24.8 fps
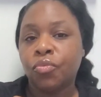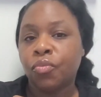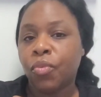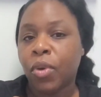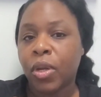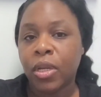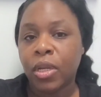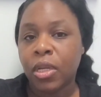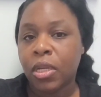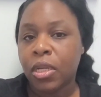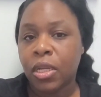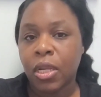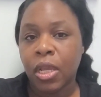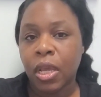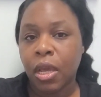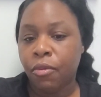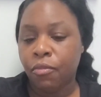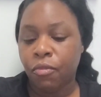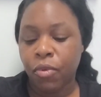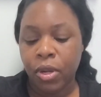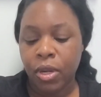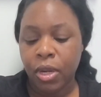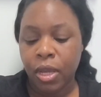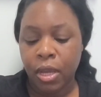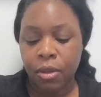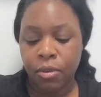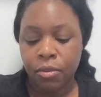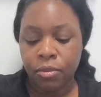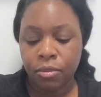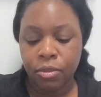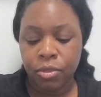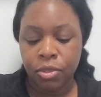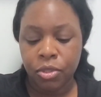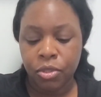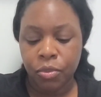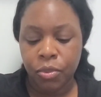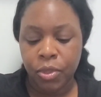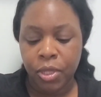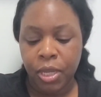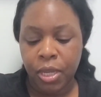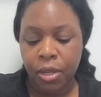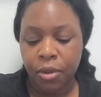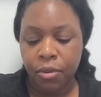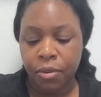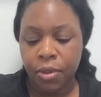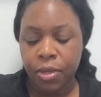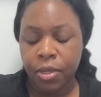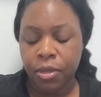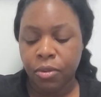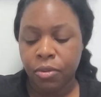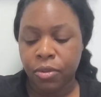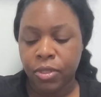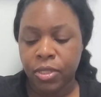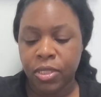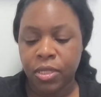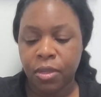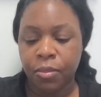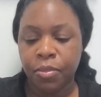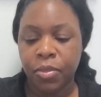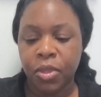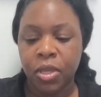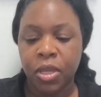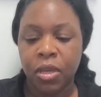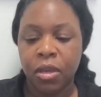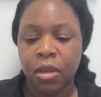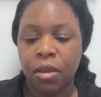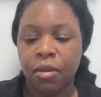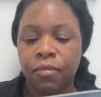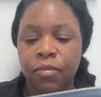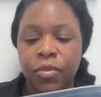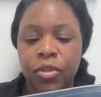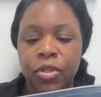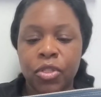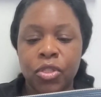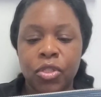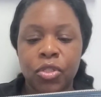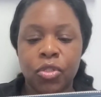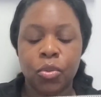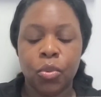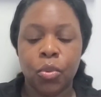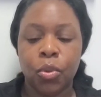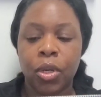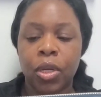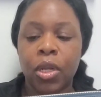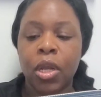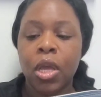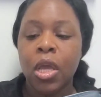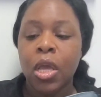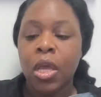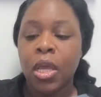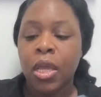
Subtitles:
run out and do an errand or something of this sort.